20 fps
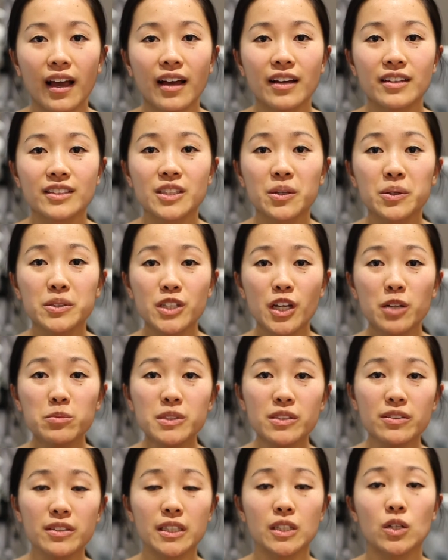So in terms
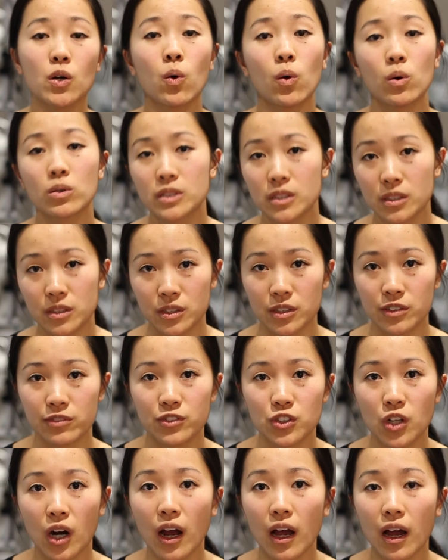of the causes of
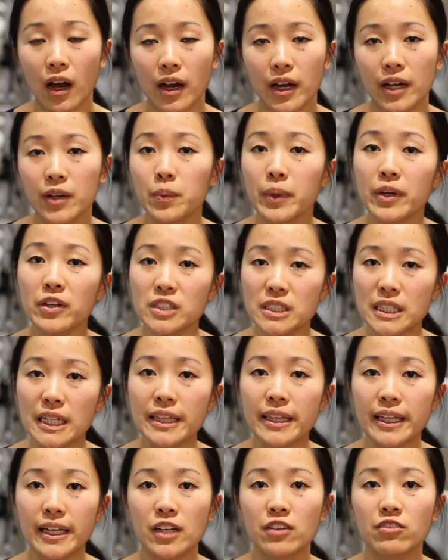dry eye, we usually
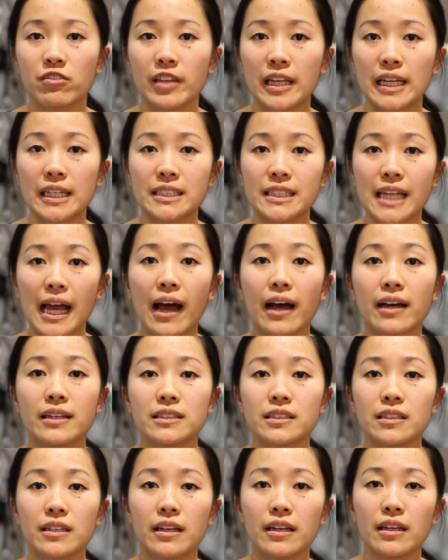think of these
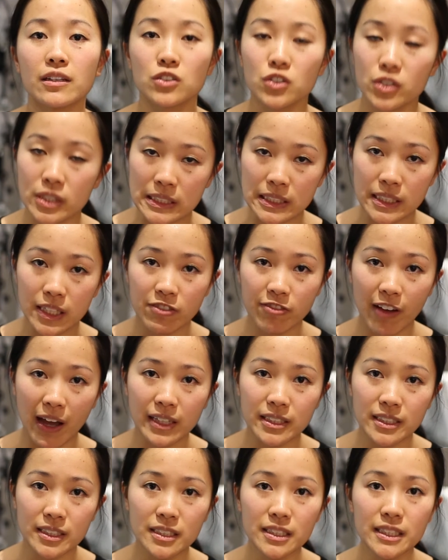as intrinsic
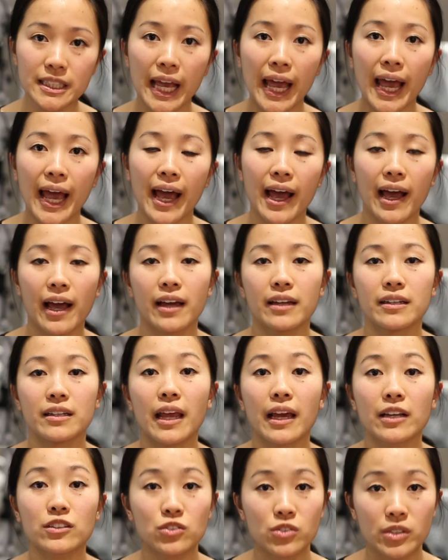factors and
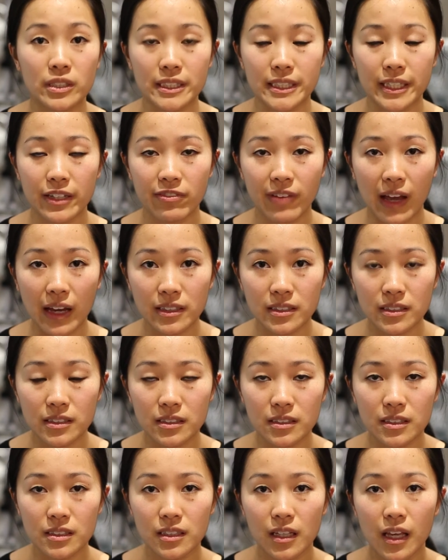extrinsic
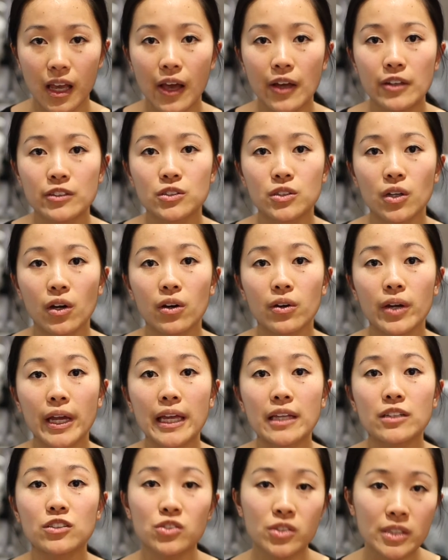factors. So
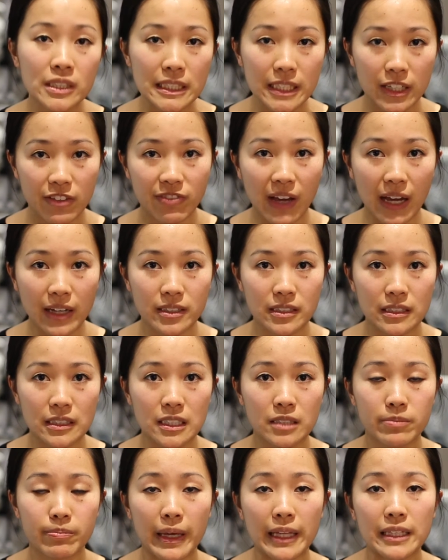intrinsic
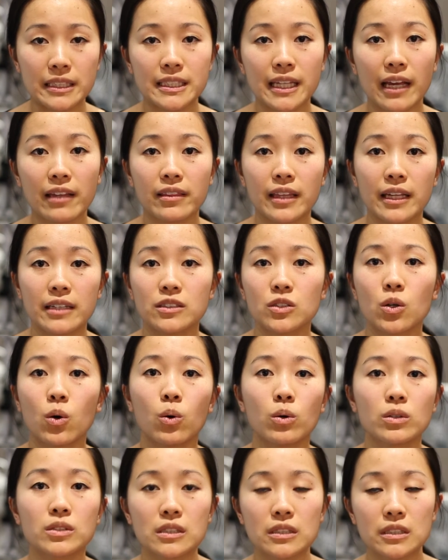factors means that these
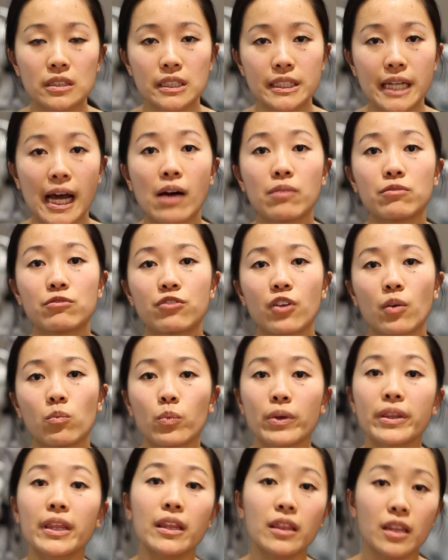causes come from
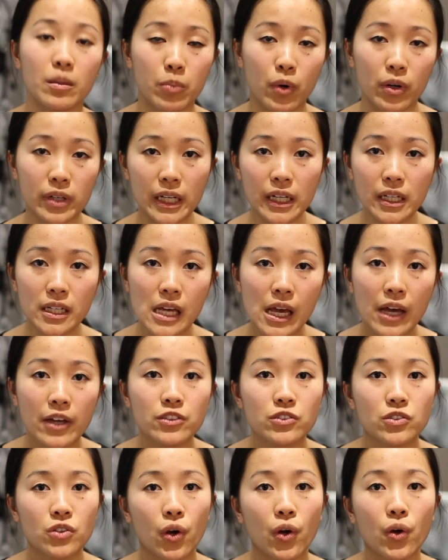within the body,
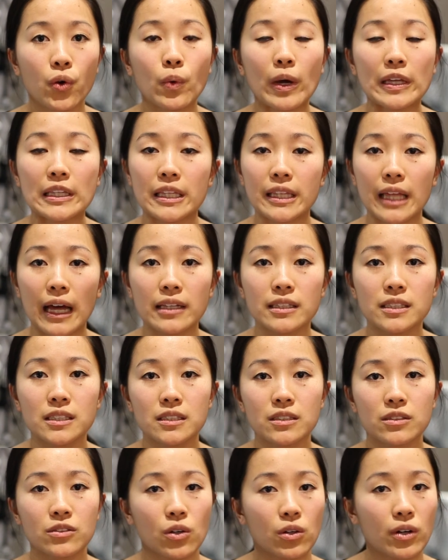so whether
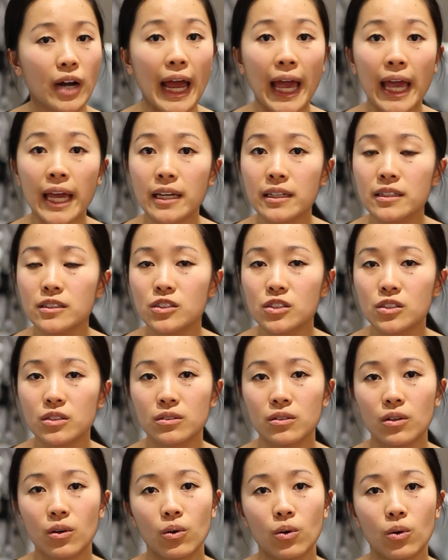that's your age
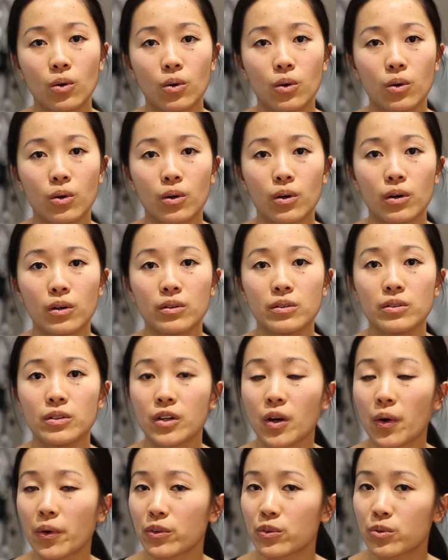or you're
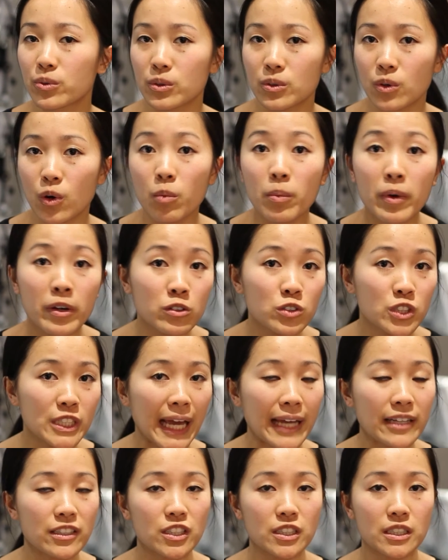going through hormonal
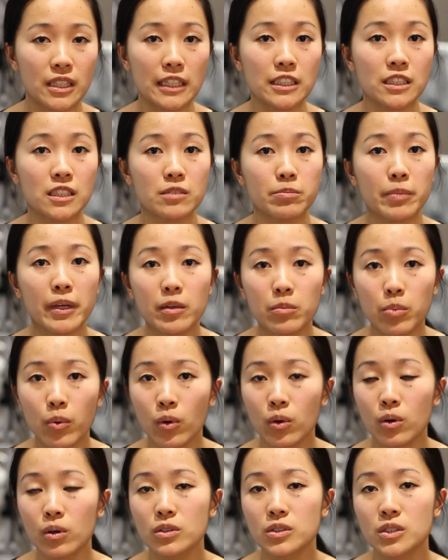changes such as
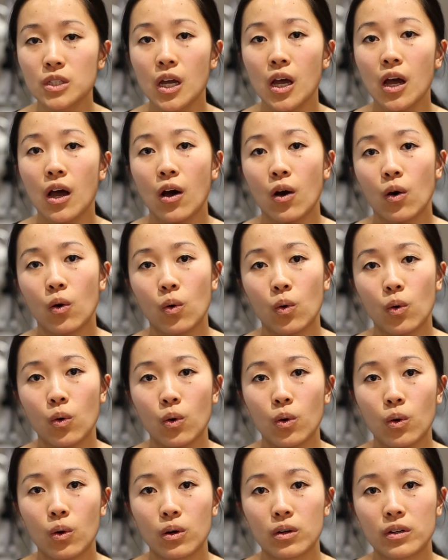menopause,
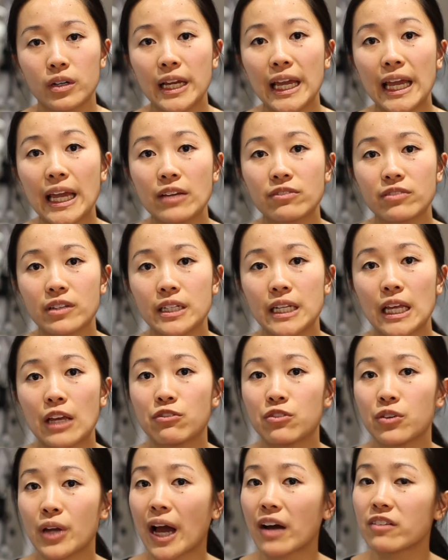or even if
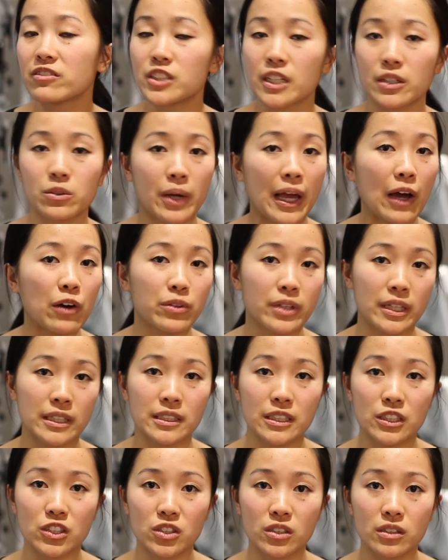you have general health
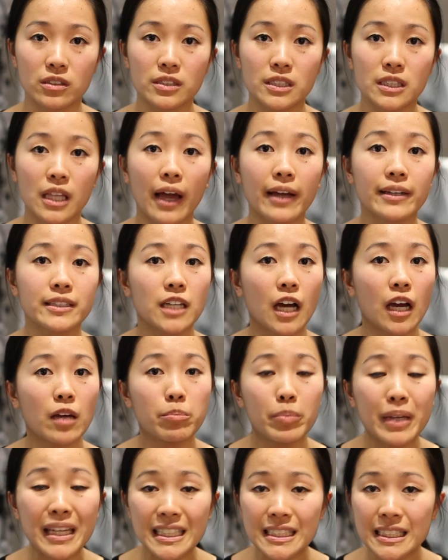conditions like
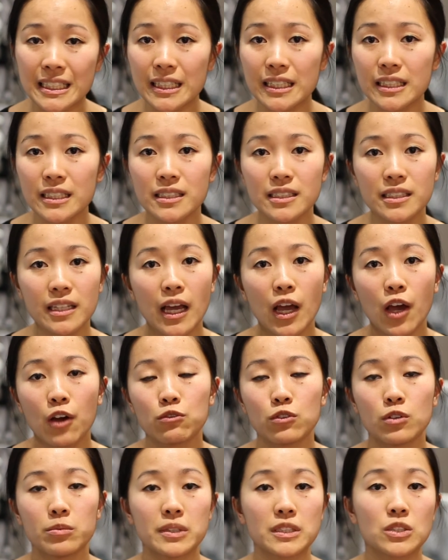diabetes,
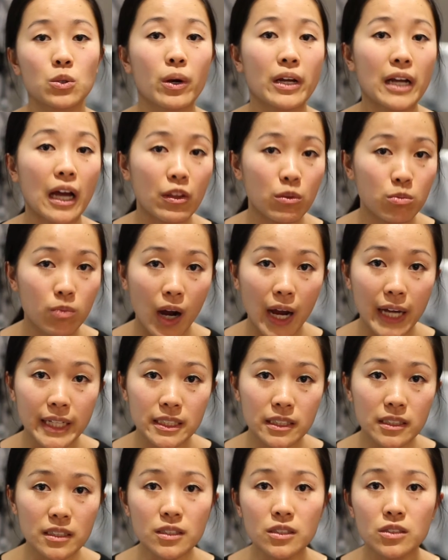rheumatoid
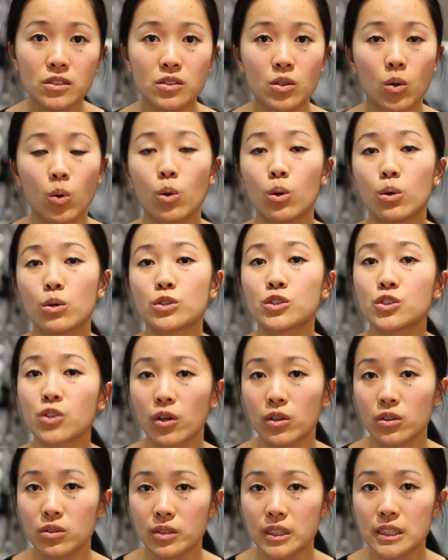arthritis or
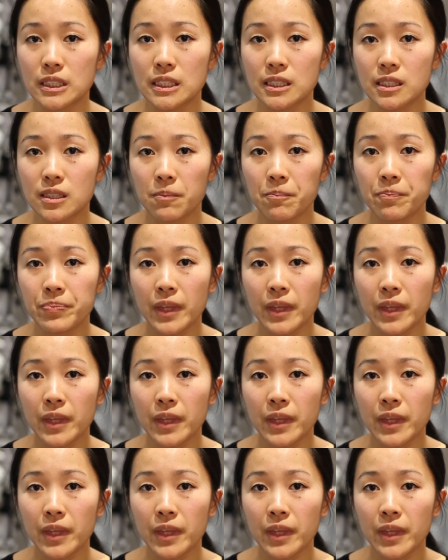Sjogren's.